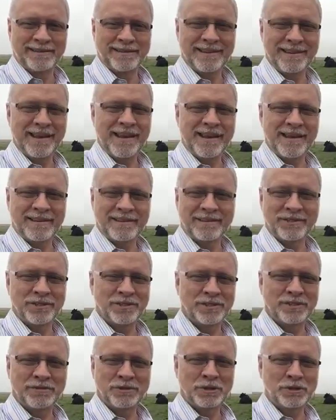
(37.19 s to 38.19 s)
Yeah,
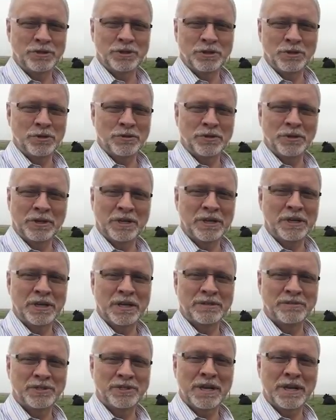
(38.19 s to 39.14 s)
just chewing their cud.